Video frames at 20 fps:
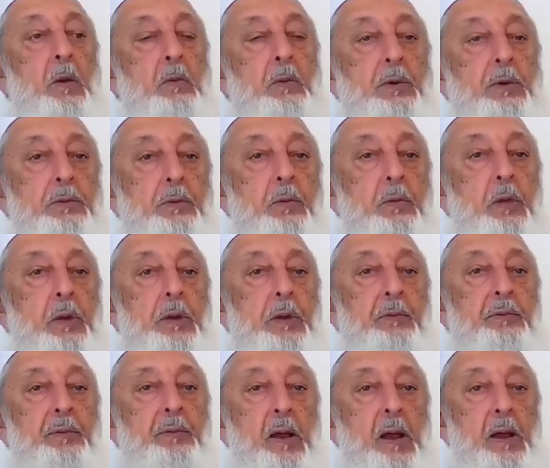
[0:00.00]
which
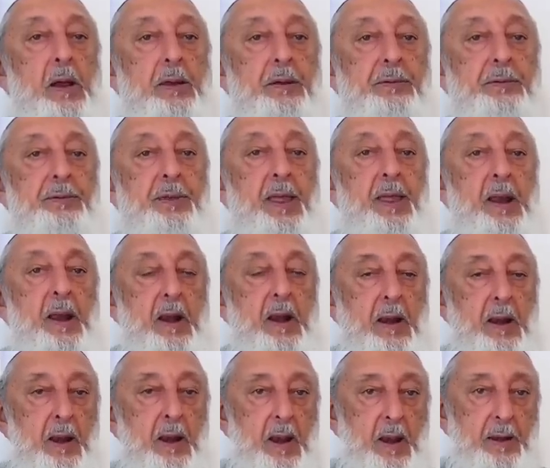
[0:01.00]
qualifies
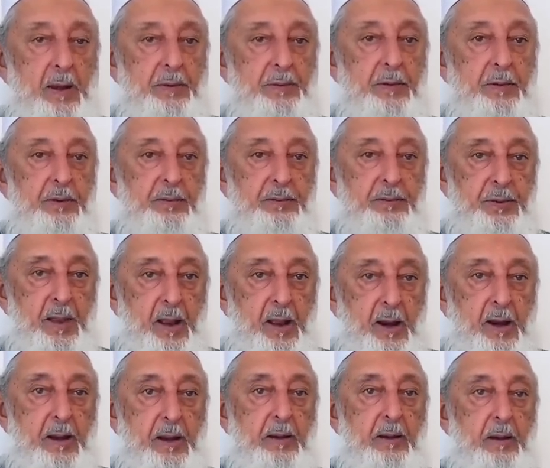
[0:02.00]
as a
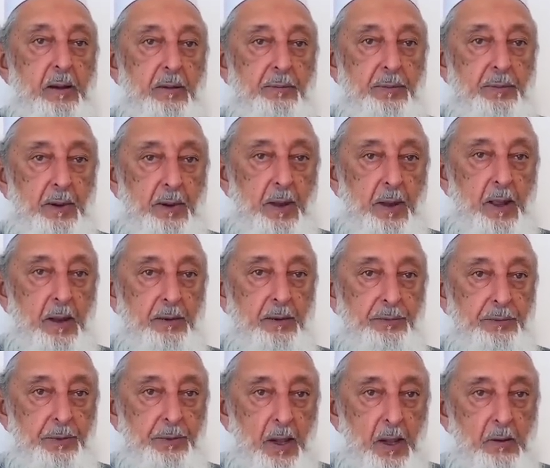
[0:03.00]
sign of the last
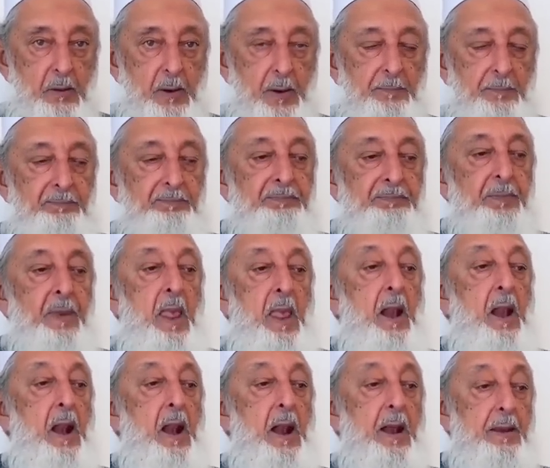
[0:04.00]
hour.
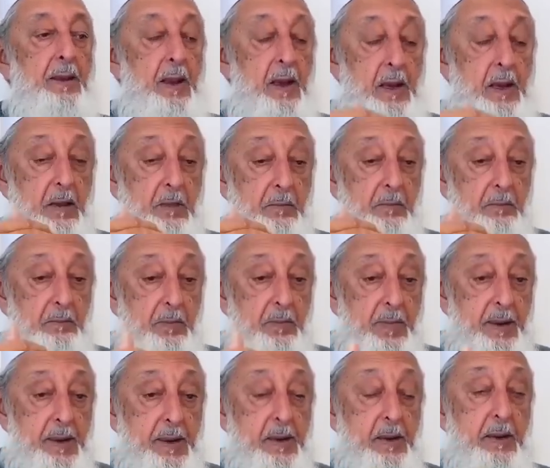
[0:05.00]
And I am
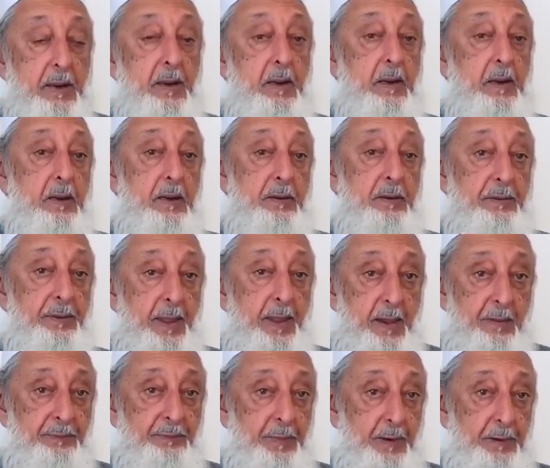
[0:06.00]
making this
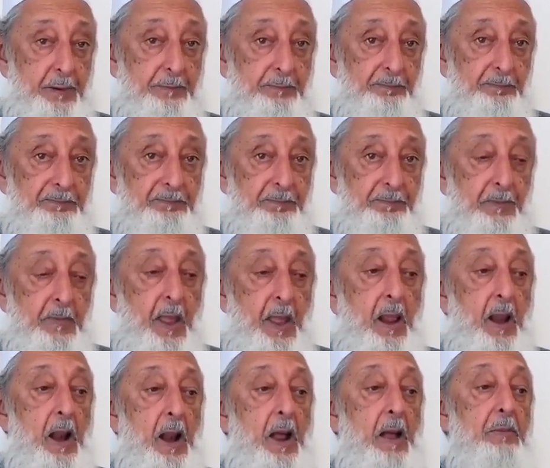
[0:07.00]
effort.
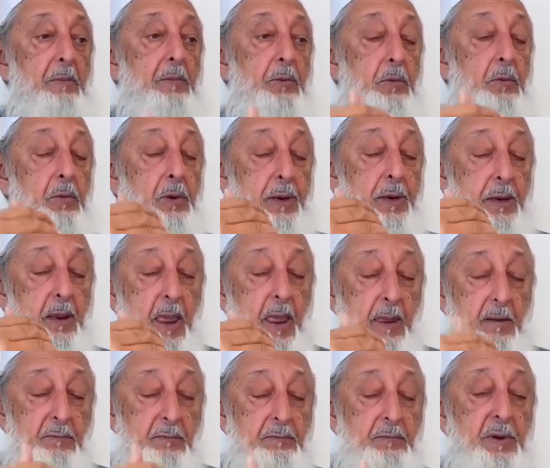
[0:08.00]
I'm doing
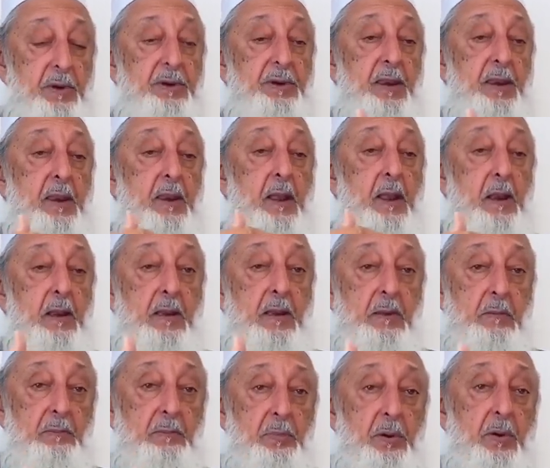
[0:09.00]
everything I
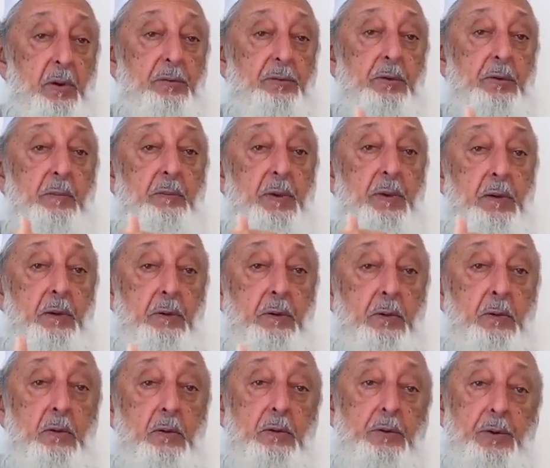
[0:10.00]
can possibly
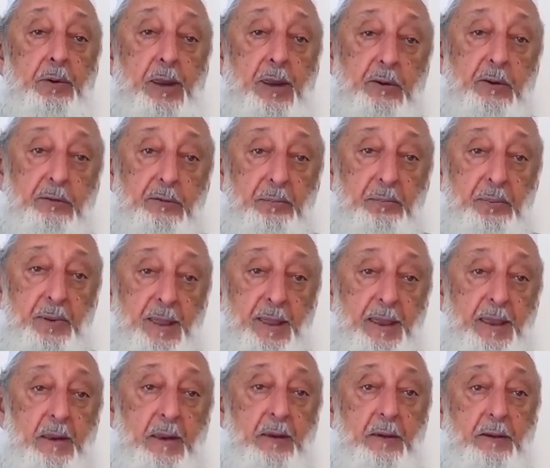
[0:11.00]
do to
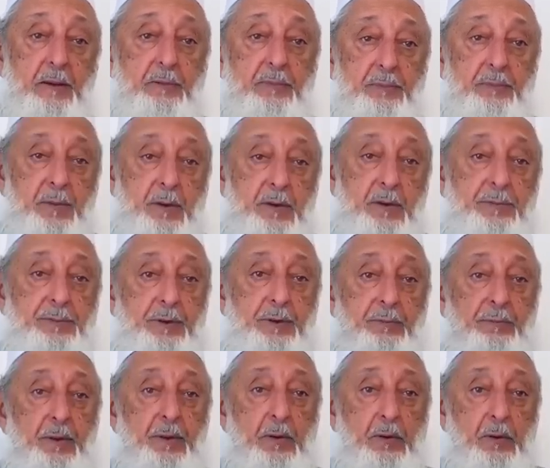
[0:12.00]
explain this verse
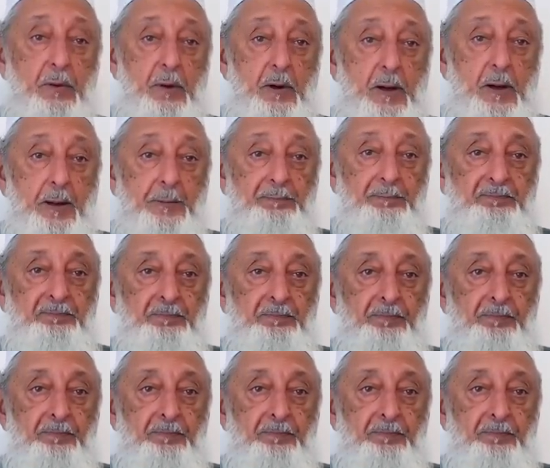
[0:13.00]
of the Quran.